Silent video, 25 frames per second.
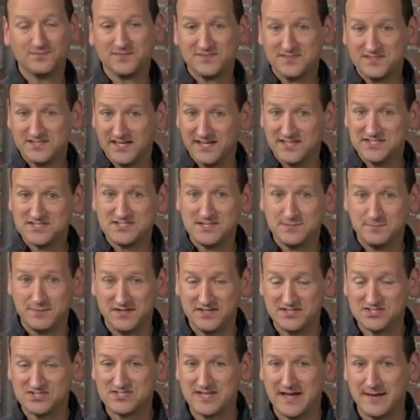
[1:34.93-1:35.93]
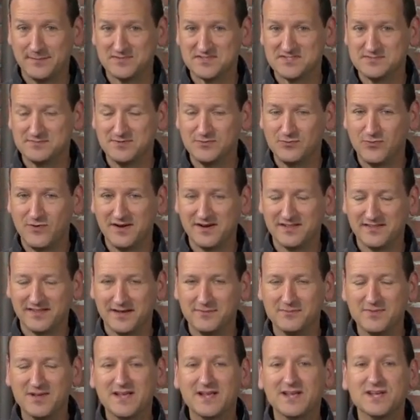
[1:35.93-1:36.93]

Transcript: DHCP just happens to be one of them.